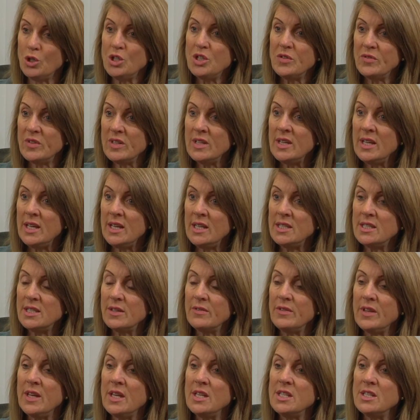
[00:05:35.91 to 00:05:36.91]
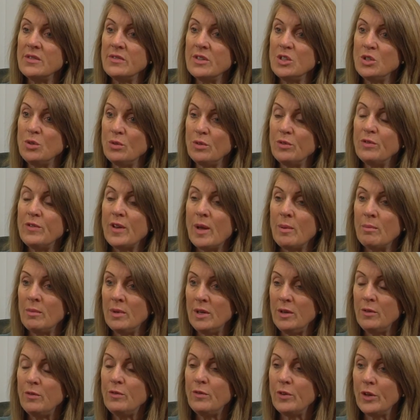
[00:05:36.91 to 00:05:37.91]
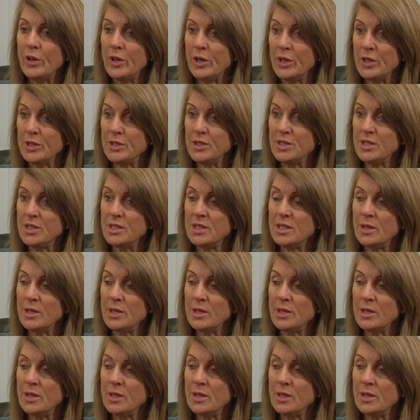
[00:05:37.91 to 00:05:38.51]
to the needs of the individual family first.